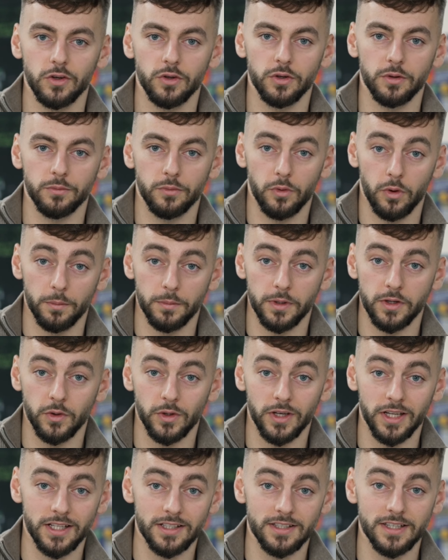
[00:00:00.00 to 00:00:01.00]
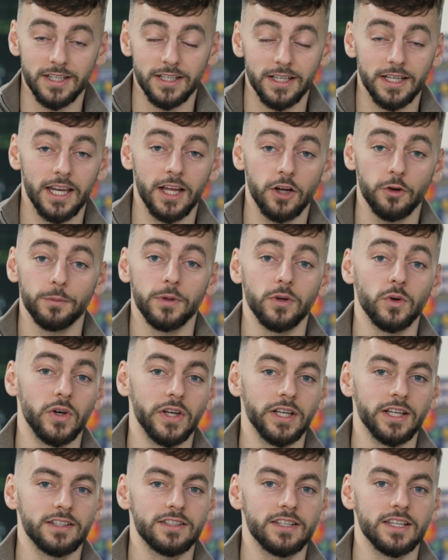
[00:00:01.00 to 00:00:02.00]
you can follow me on LinkedIn and connect with me on
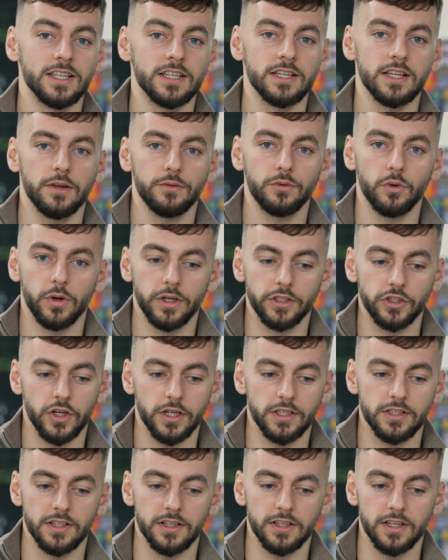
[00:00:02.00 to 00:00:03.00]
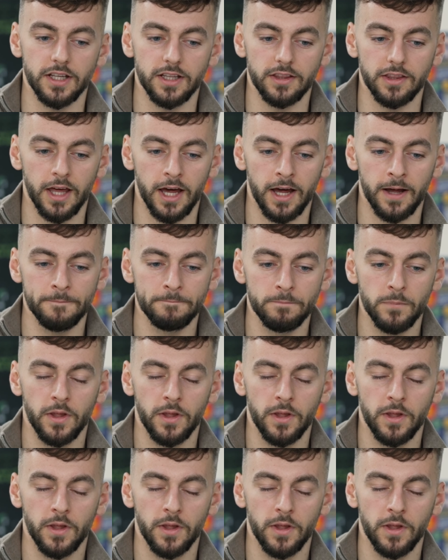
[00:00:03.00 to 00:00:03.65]
LinkedIn if you're interested in that.